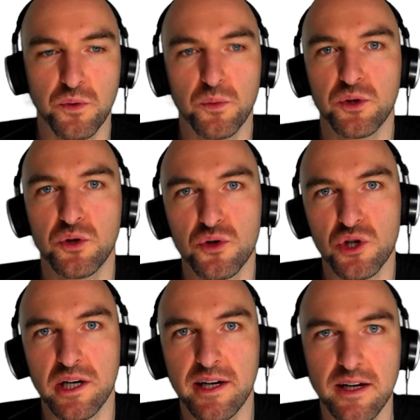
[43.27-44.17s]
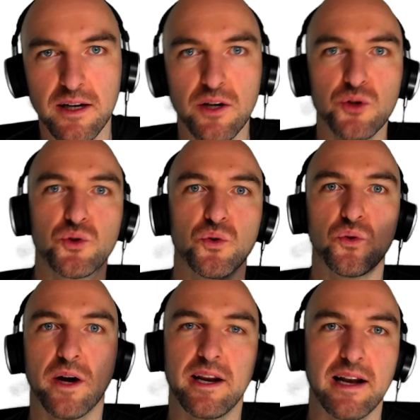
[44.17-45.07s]
we would usually
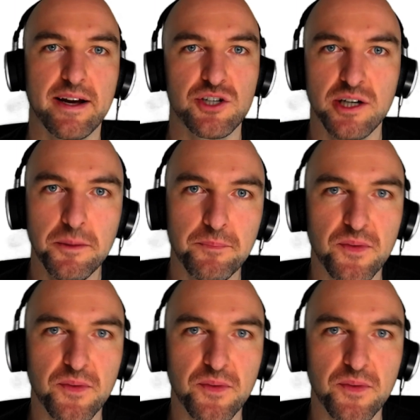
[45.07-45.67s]
do in a lecture.